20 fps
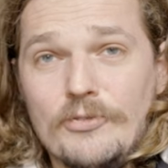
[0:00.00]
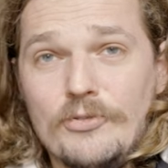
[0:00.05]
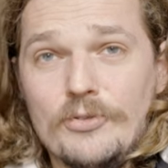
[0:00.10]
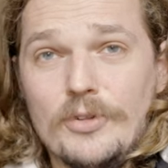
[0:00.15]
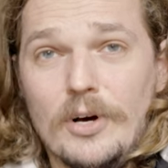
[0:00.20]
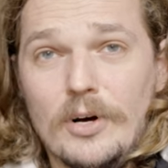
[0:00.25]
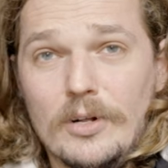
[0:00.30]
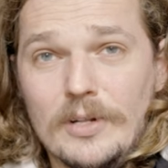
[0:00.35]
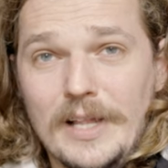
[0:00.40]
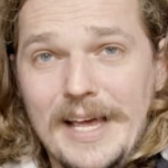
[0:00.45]
it through
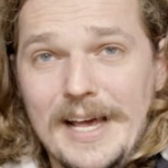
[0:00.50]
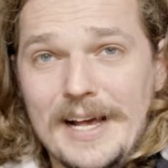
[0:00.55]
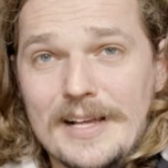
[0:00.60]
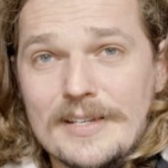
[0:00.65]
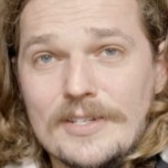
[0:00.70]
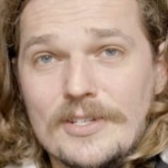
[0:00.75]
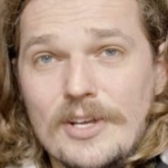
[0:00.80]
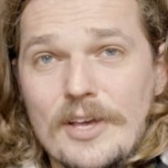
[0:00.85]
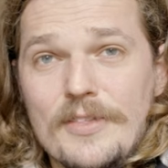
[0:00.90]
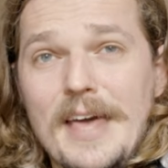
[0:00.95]
the whole
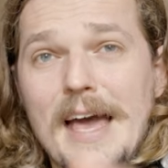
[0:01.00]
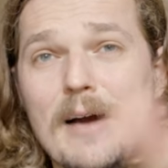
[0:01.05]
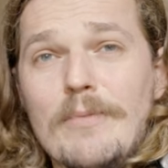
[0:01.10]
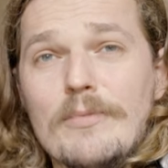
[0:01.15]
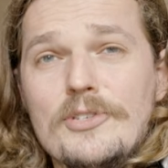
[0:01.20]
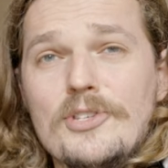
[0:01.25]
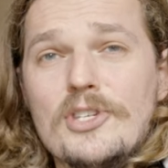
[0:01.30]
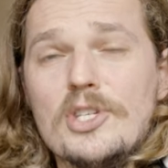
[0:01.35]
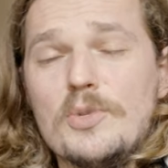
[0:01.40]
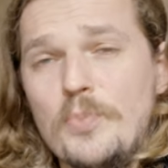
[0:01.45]
house. So that
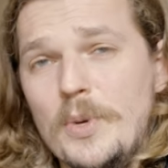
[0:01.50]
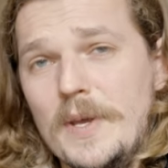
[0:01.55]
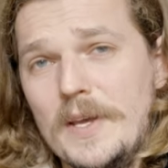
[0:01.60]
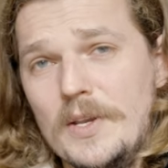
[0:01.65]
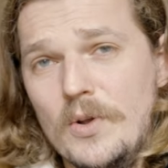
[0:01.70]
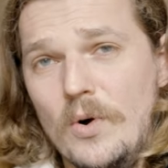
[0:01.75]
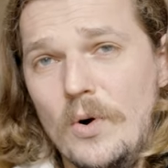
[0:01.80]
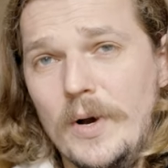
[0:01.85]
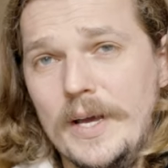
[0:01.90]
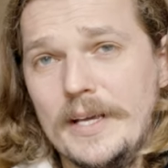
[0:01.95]
would just be
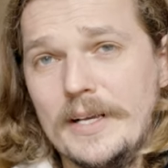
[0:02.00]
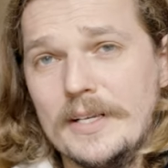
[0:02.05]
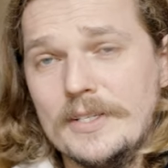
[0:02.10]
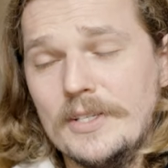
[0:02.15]
annoying.